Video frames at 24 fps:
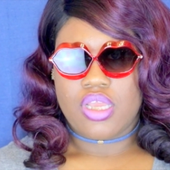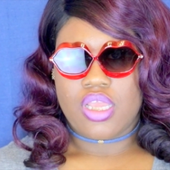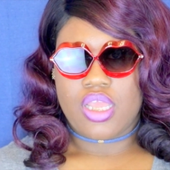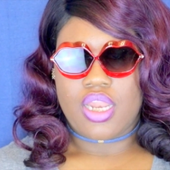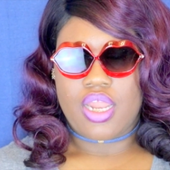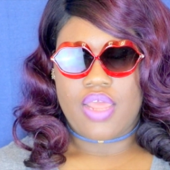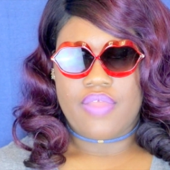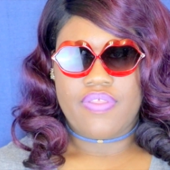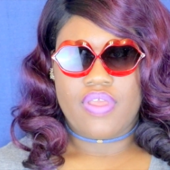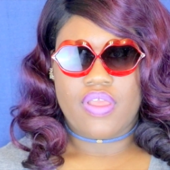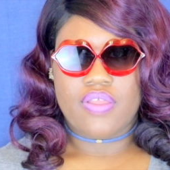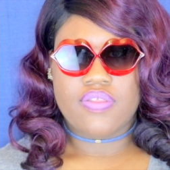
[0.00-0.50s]
And
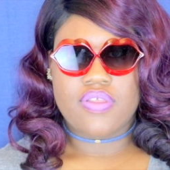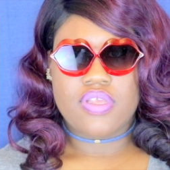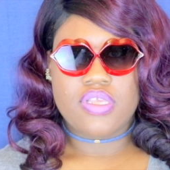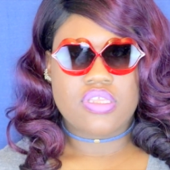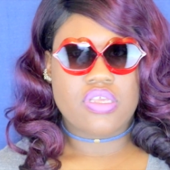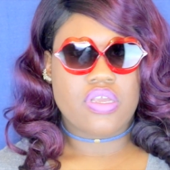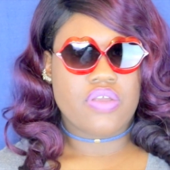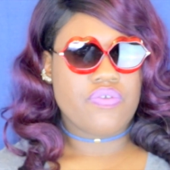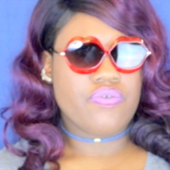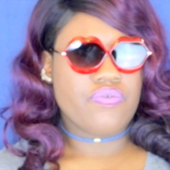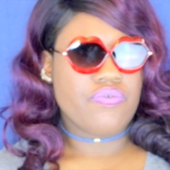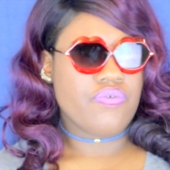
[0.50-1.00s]
I think
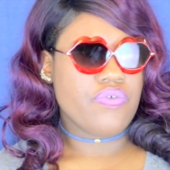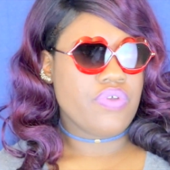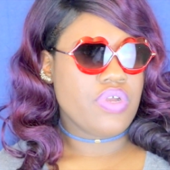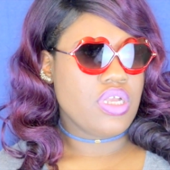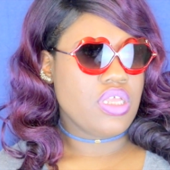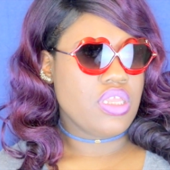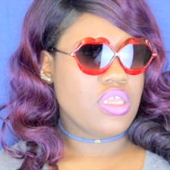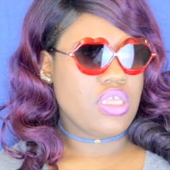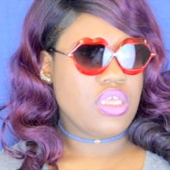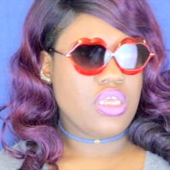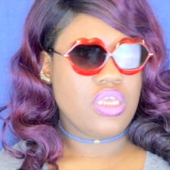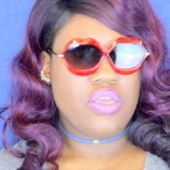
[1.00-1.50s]
these are
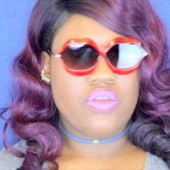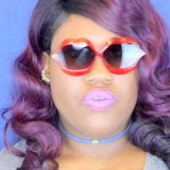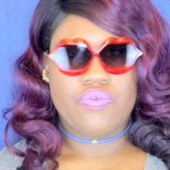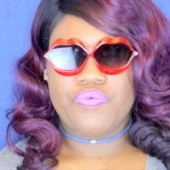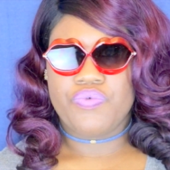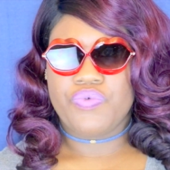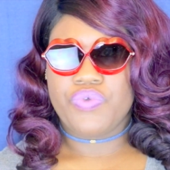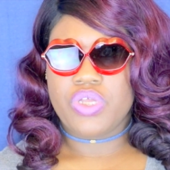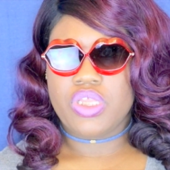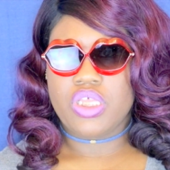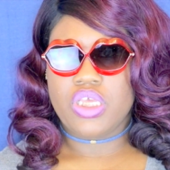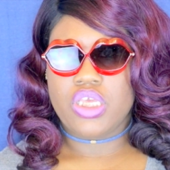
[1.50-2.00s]
really,
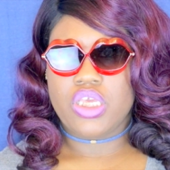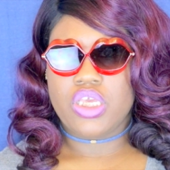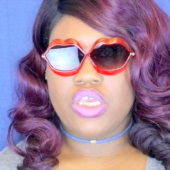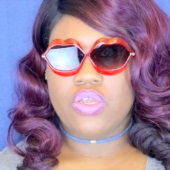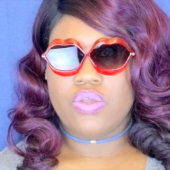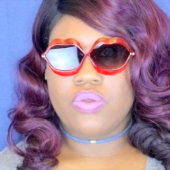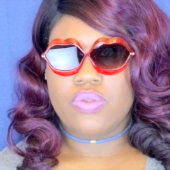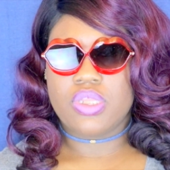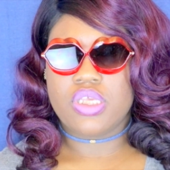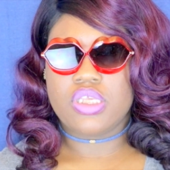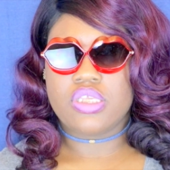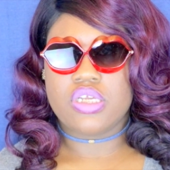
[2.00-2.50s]
really
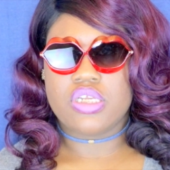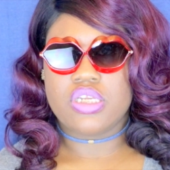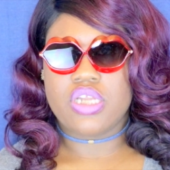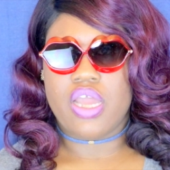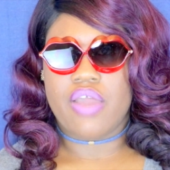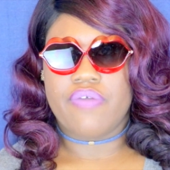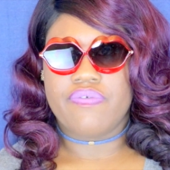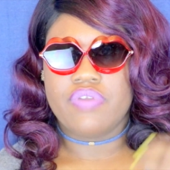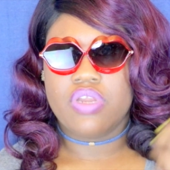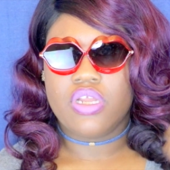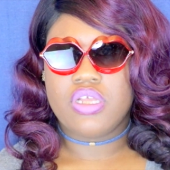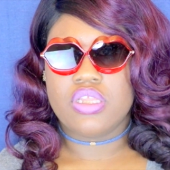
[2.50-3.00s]
cute. These are
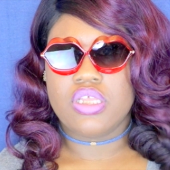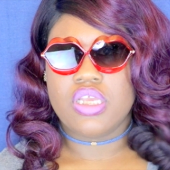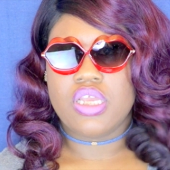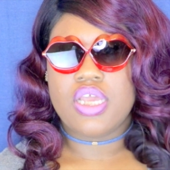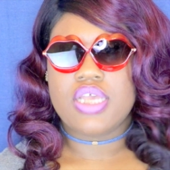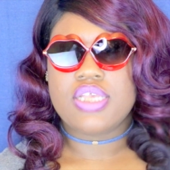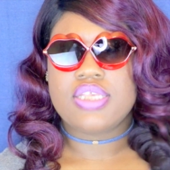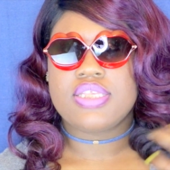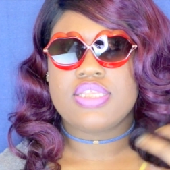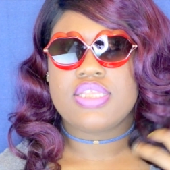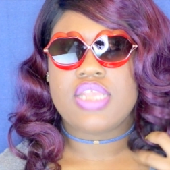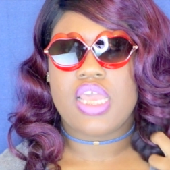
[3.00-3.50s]
definitely
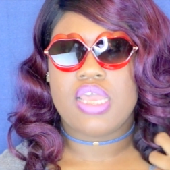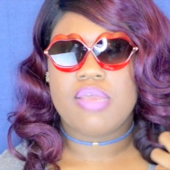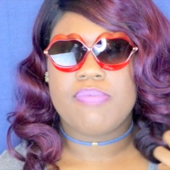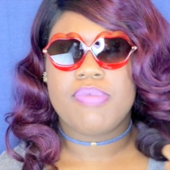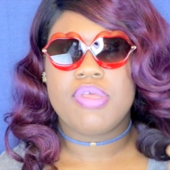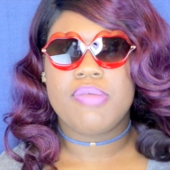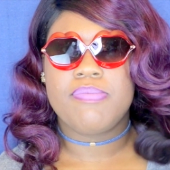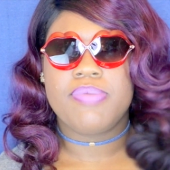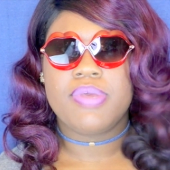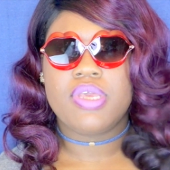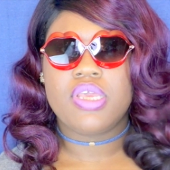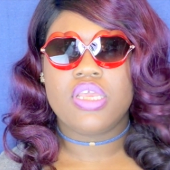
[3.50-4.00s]
a
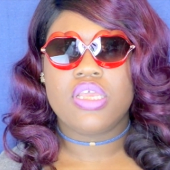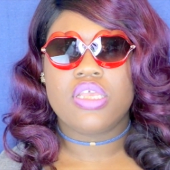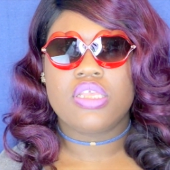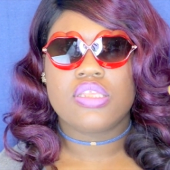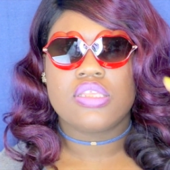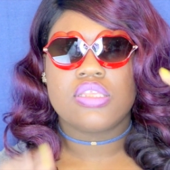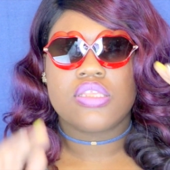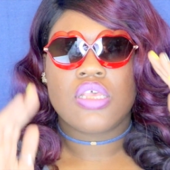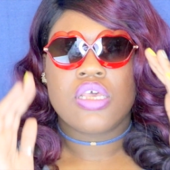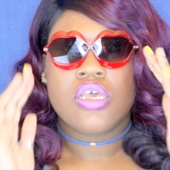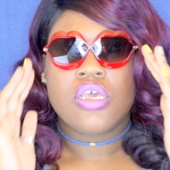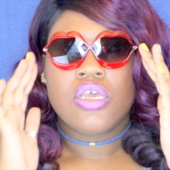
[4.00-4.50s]
statement
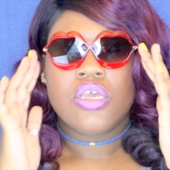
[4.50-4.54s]
piece.